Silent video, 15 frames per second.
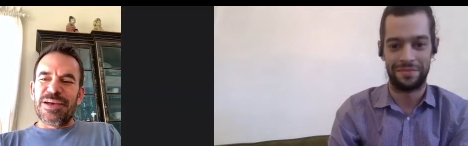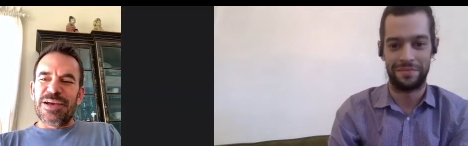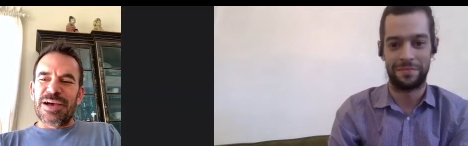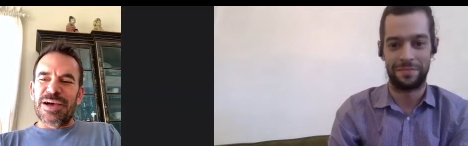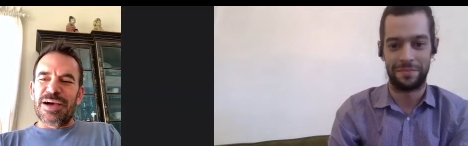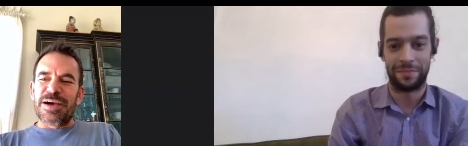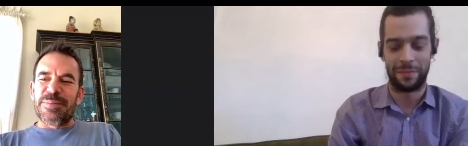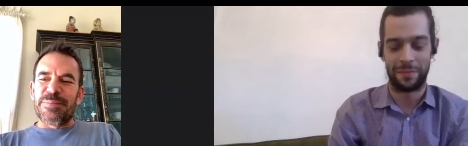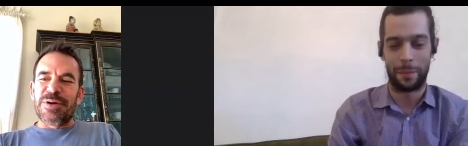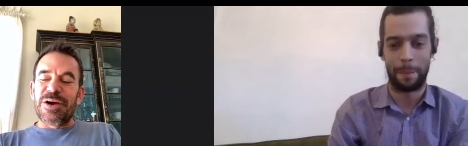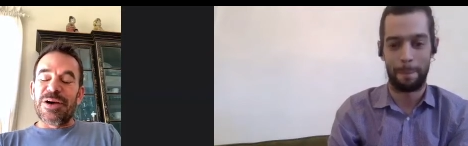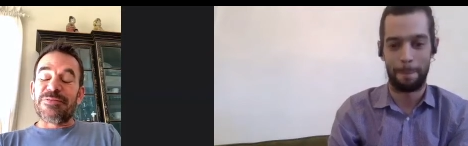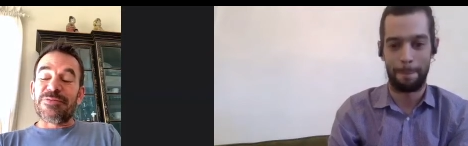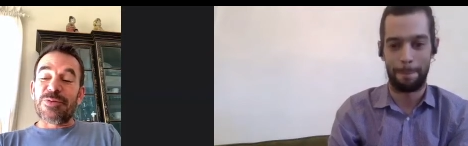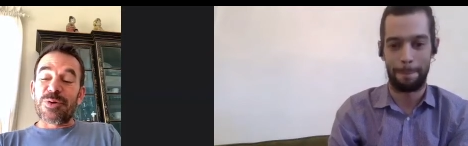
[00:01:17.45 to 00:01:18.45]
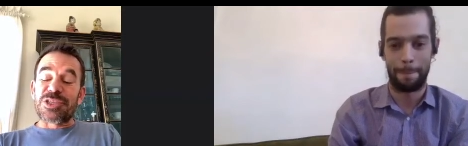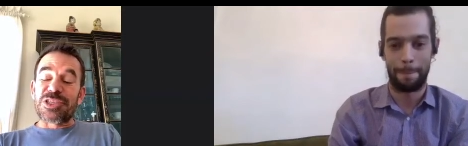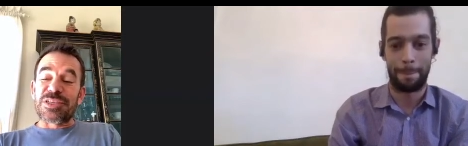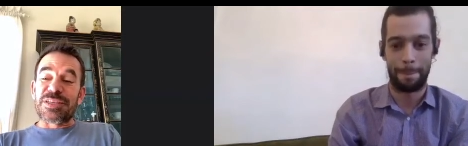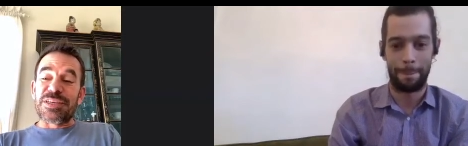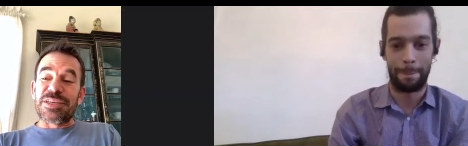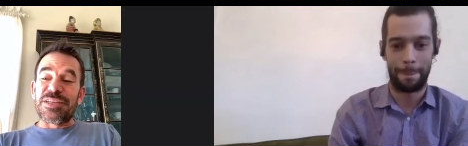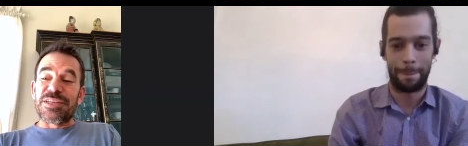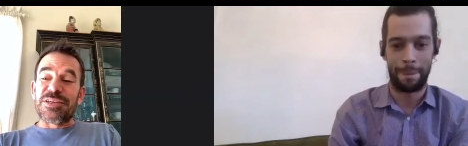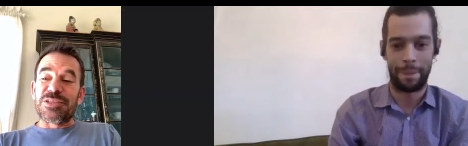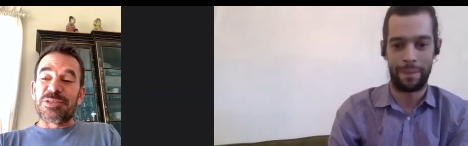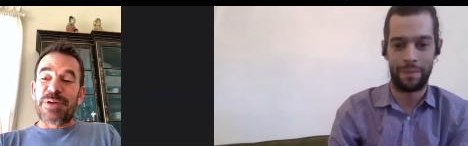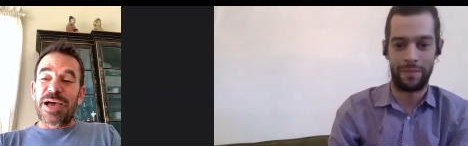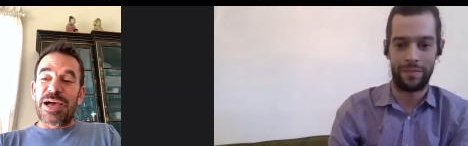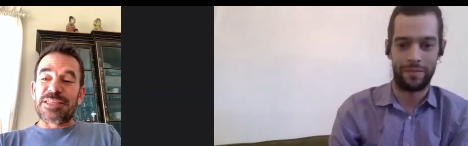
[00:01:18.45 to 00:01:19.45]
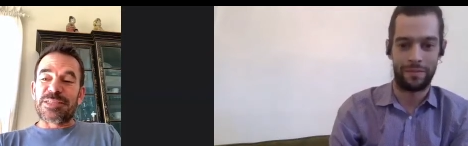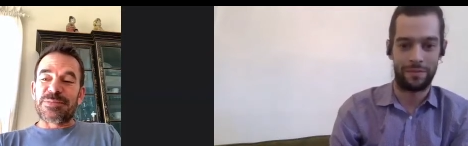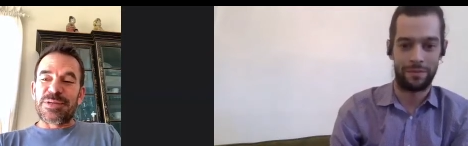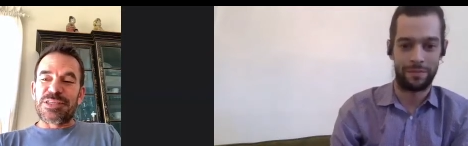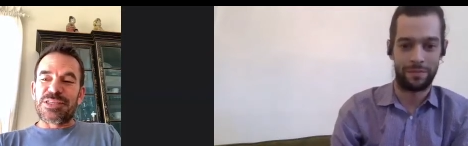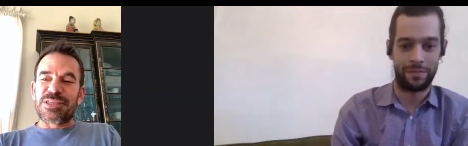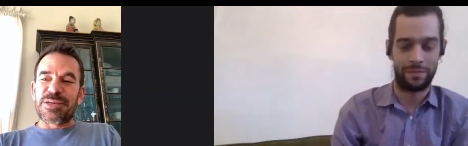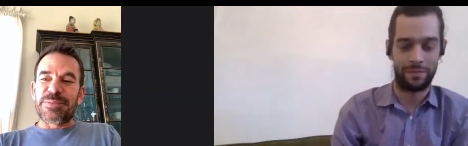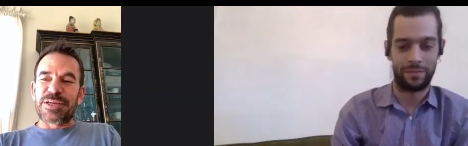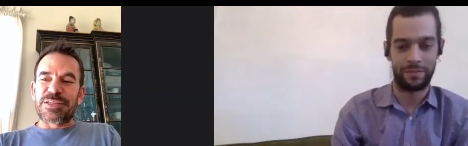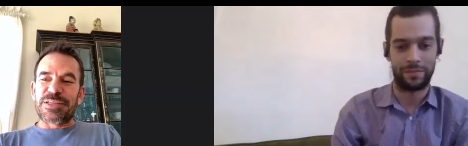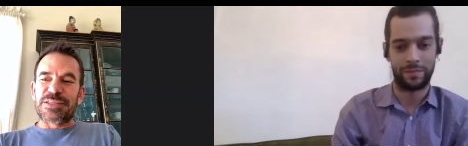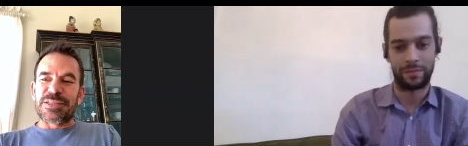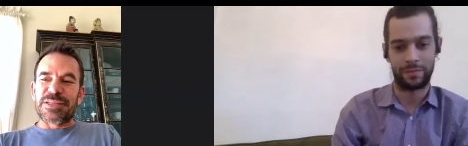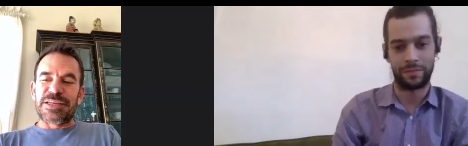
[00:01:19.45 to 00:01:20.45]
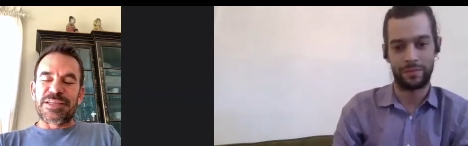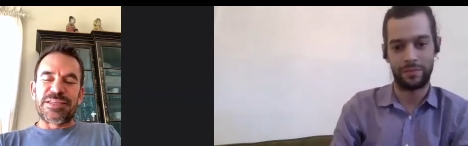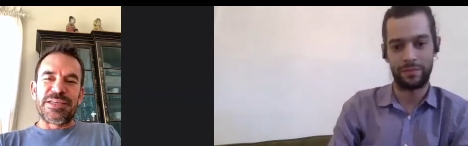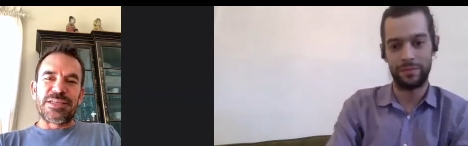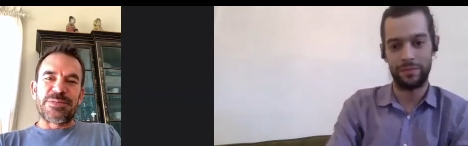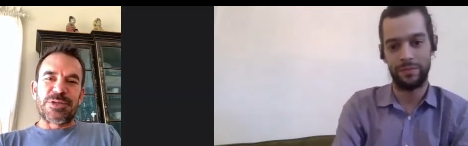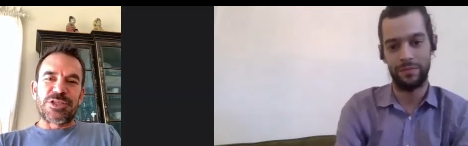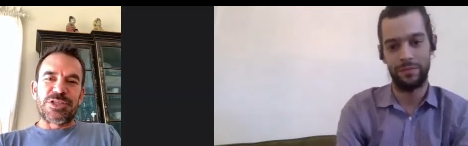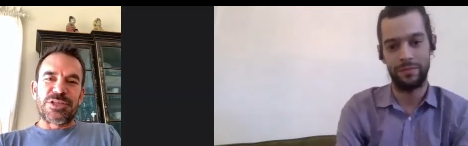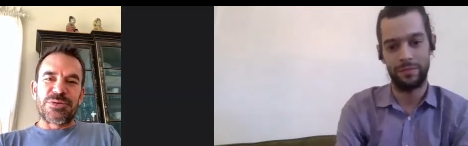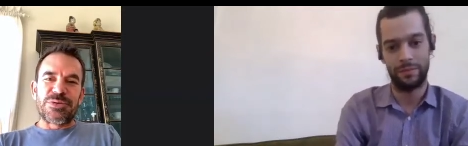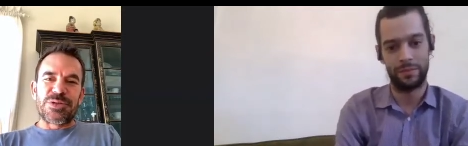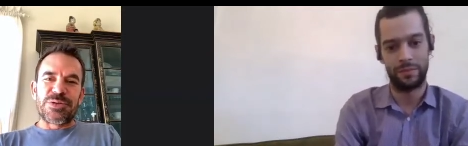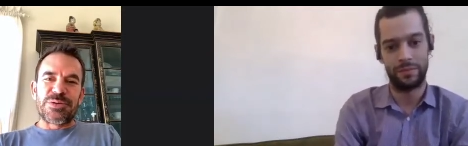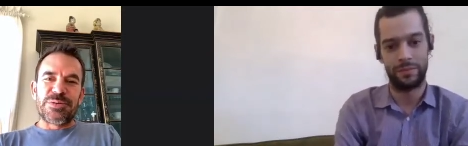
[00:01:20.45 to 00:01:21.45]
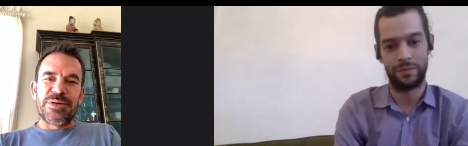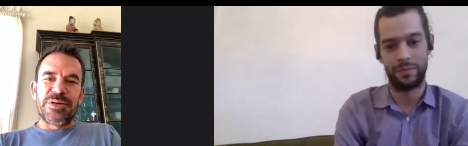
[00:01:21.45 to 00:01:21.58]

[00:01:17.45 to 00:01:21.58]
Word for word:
Speaker 1: Um, unfortunately, in years past, my stomach doesn't like tea as much as it used to,